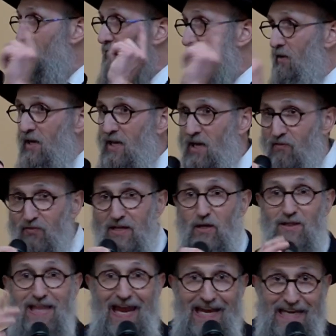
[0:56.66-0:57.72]
very carefully.
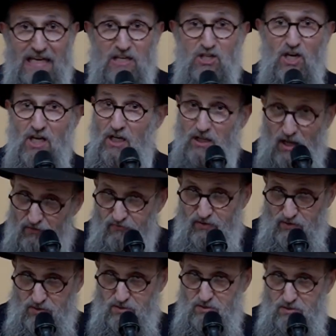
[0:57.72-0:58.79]
Ladies, you're going to love
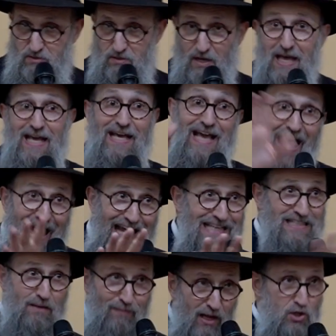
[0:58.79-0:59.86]
this. Guys,
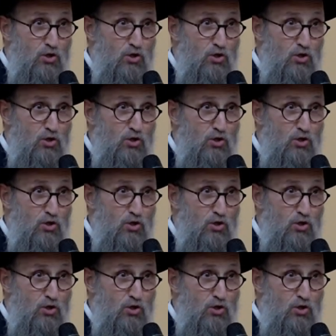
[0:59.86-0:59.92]
I'm not